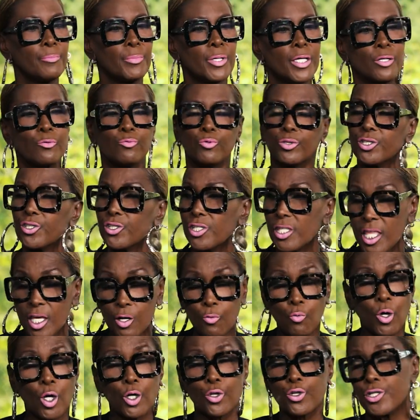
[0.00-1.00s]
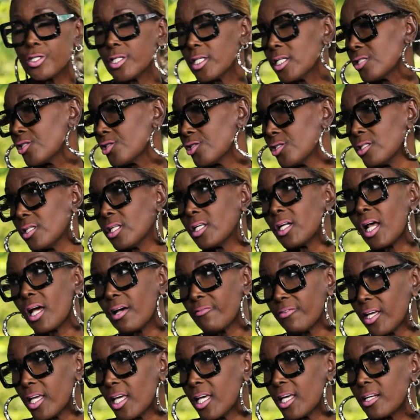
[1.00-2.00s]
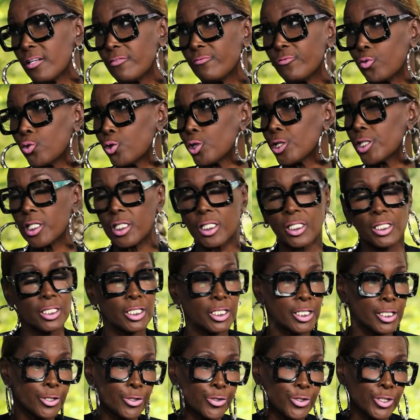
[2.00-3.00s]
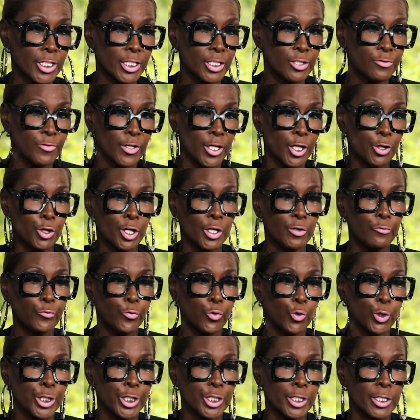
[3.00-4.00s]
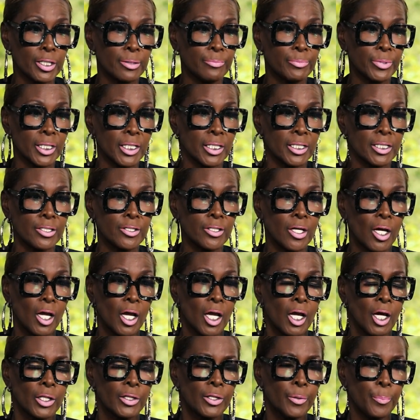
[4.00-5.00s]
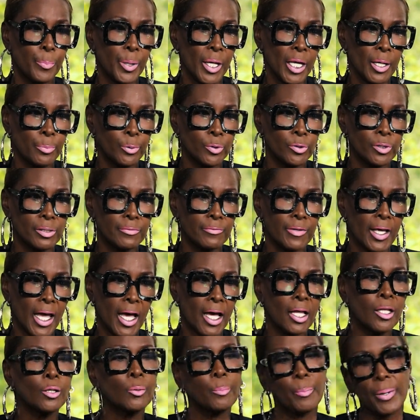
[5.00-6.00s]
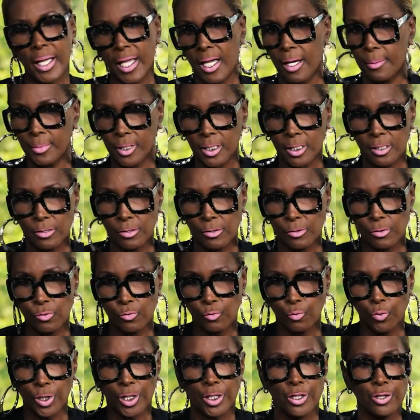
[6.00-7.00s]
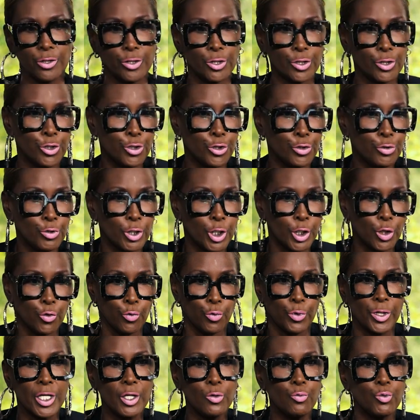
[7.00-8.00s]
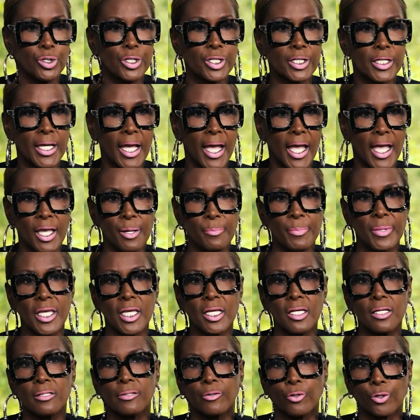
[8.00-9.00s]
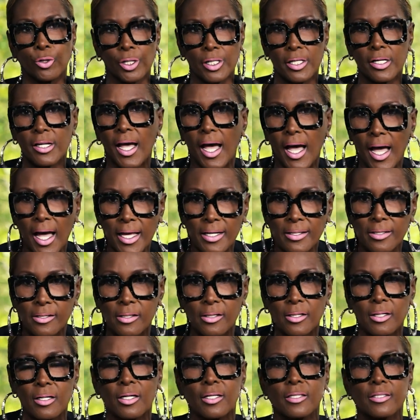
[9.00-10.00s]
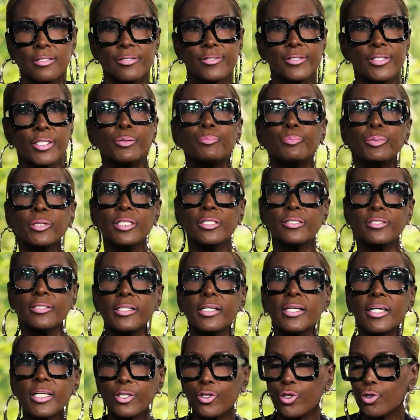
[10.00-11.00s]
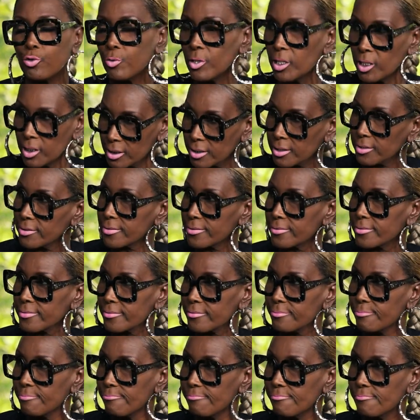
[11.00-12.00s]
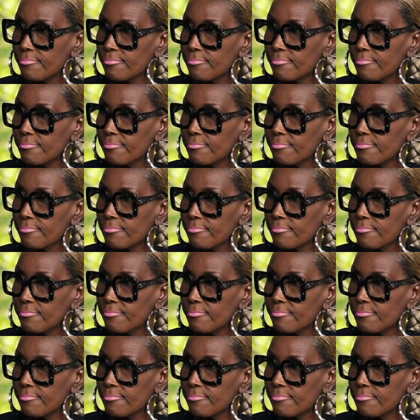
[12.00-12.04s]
It was the worst session that I've had in 14 years. It's very unfortunate because the people of Alabama, whether you agree with gaming or not, simply said to us,